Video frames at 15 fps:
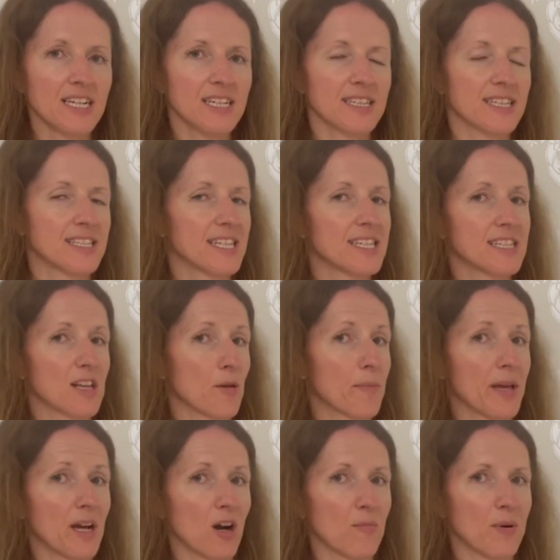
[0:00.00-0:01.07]
This isn't a
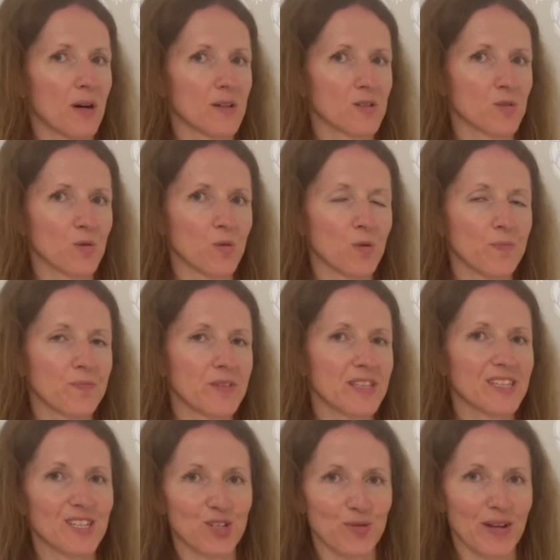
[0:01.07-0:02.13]
PR parcel
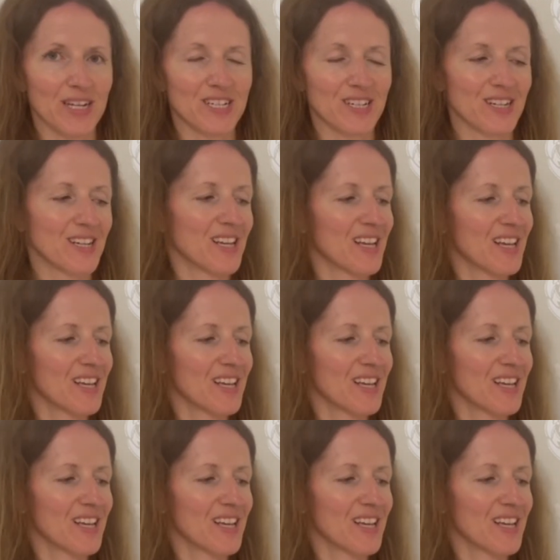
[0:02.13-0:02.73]
situation.